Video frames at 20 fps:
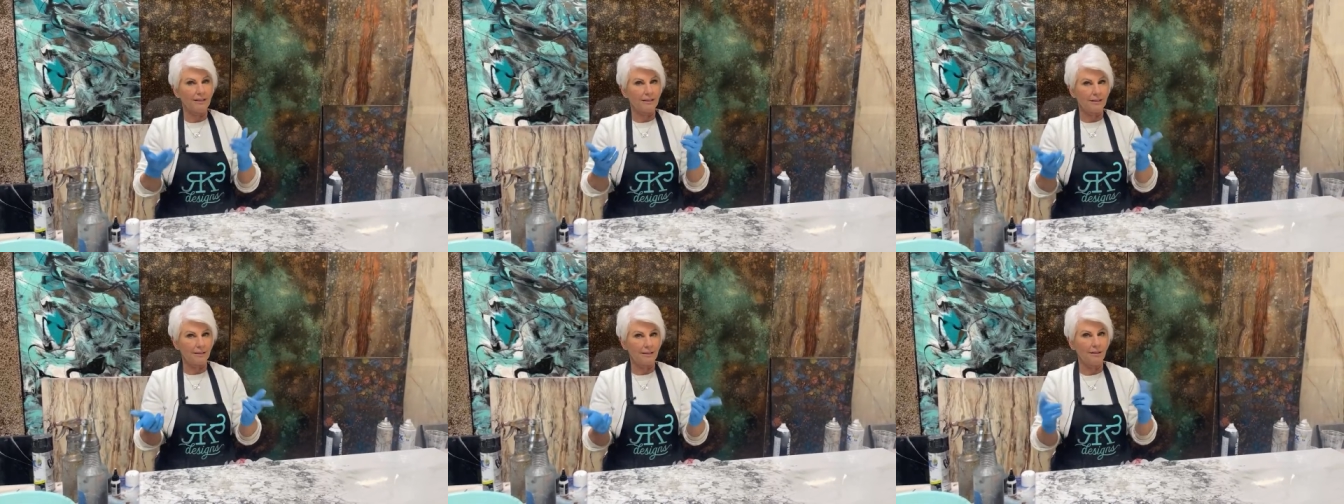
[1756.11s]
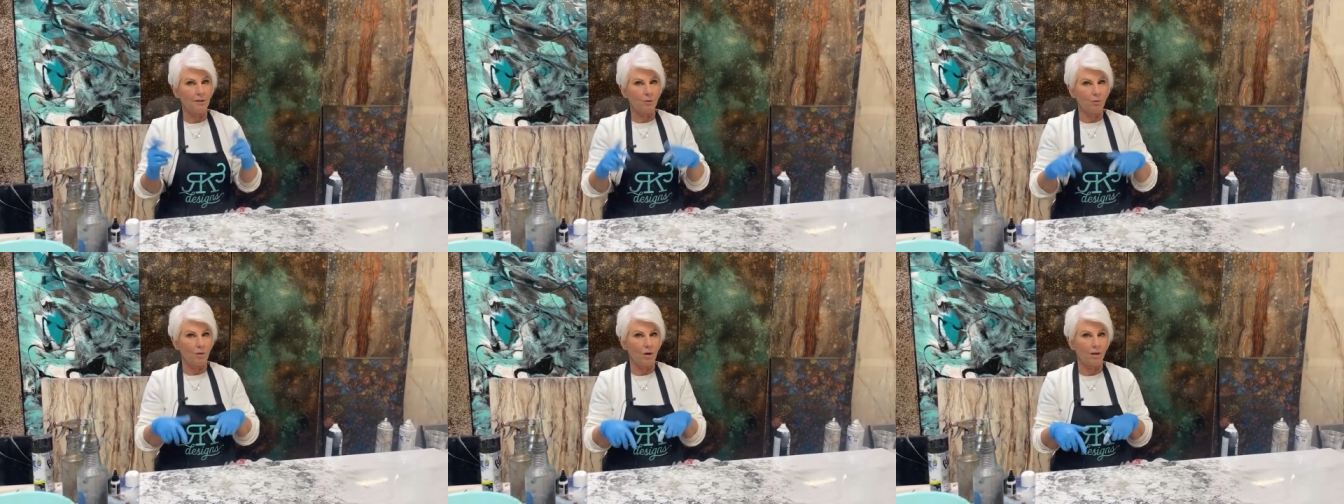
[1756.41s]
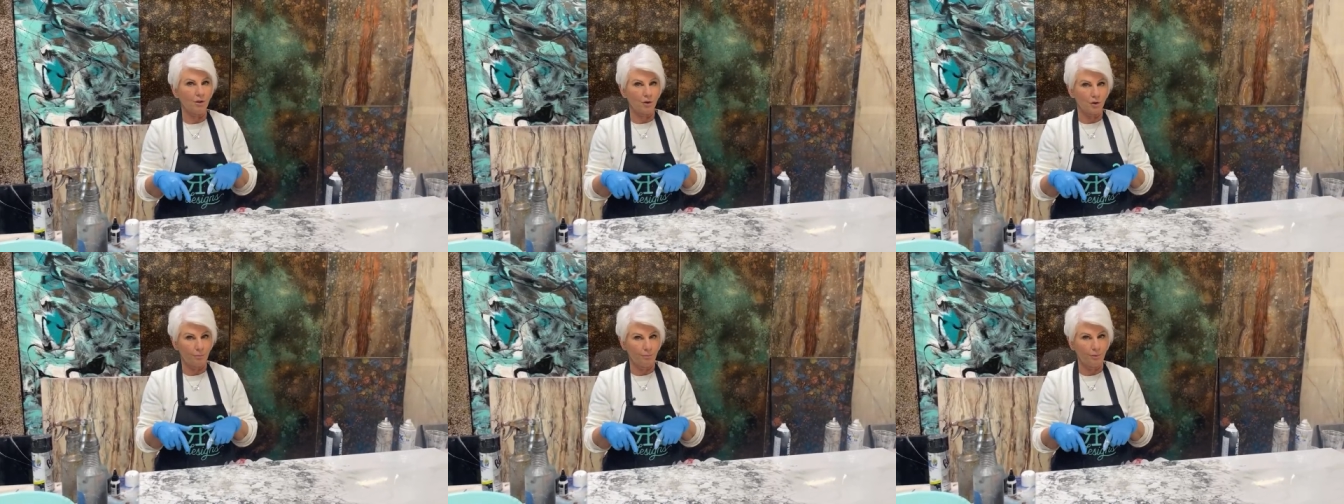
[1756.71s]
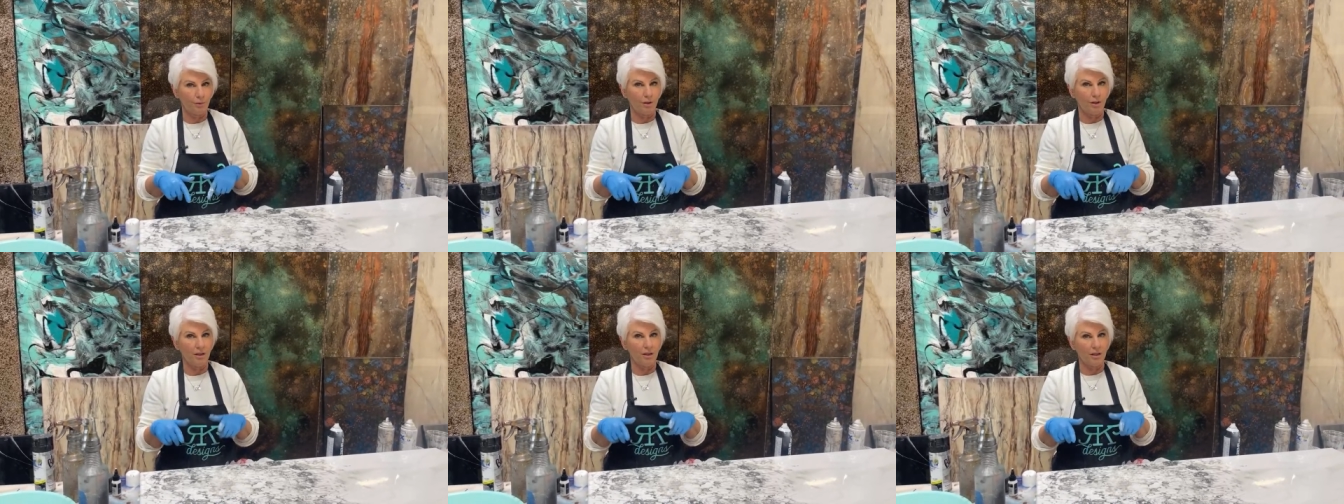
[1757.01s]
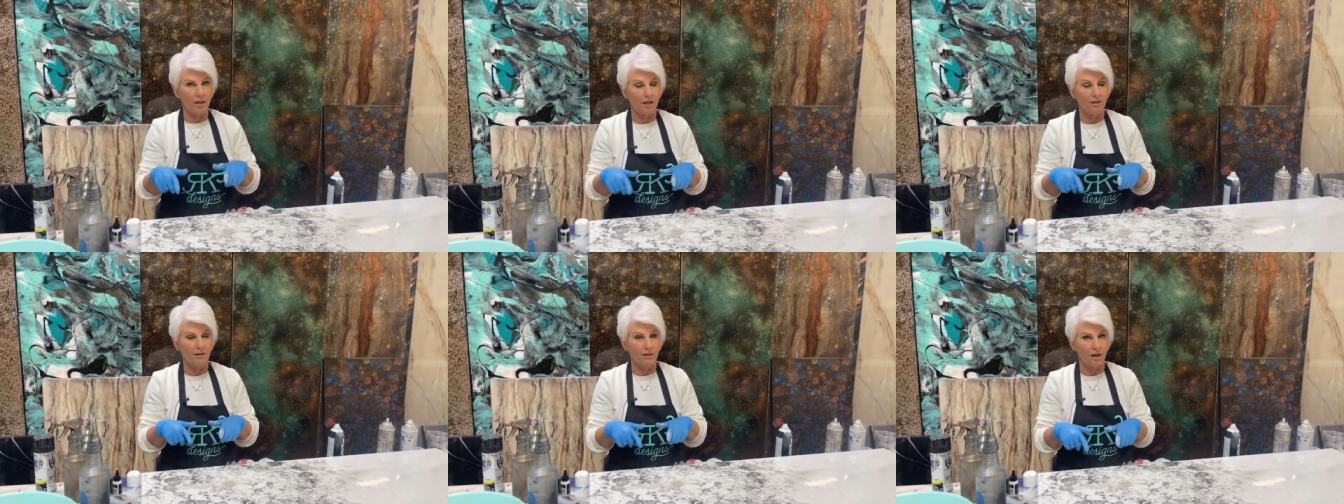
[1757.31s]
still want to put
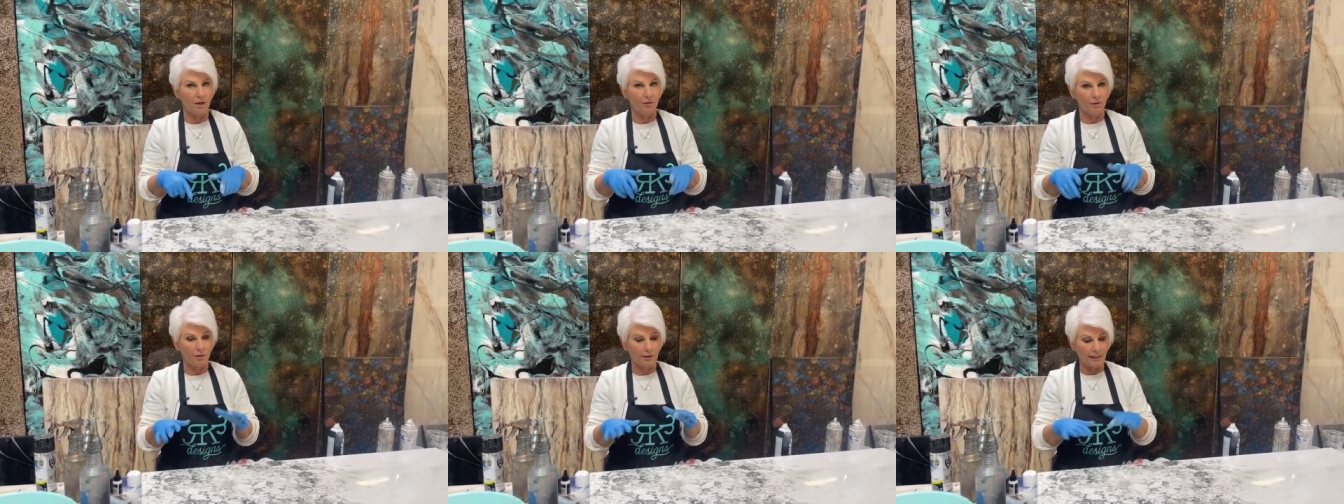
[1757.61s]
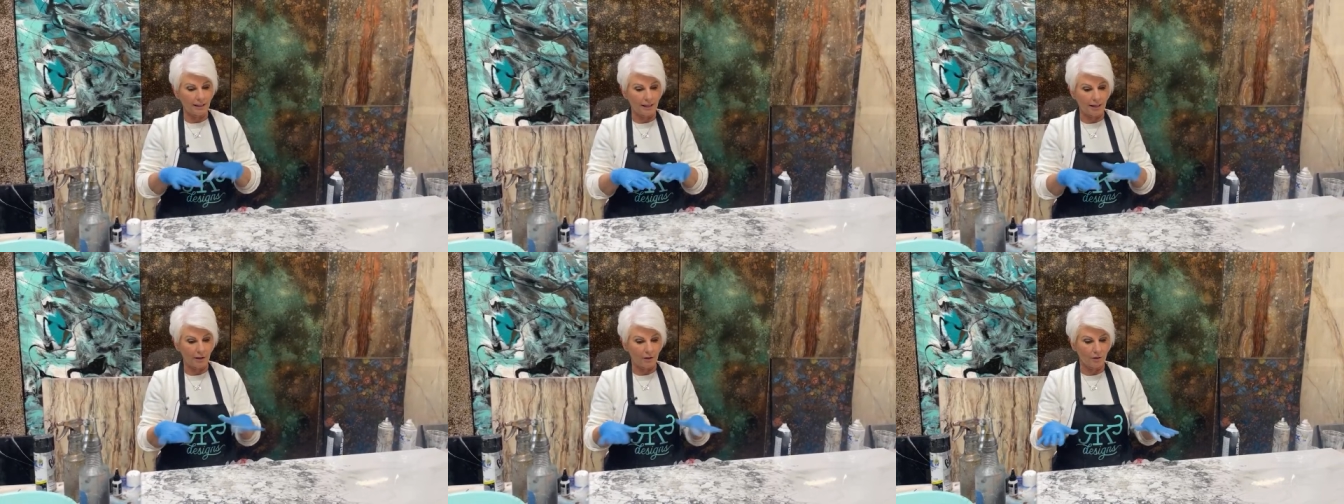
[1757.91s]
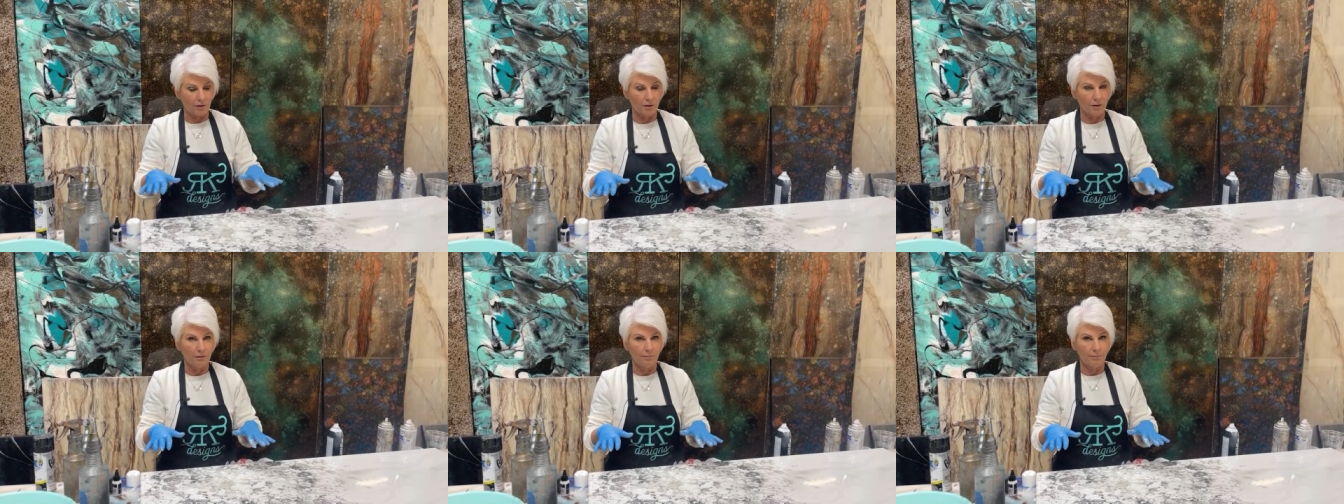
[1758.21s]
another layer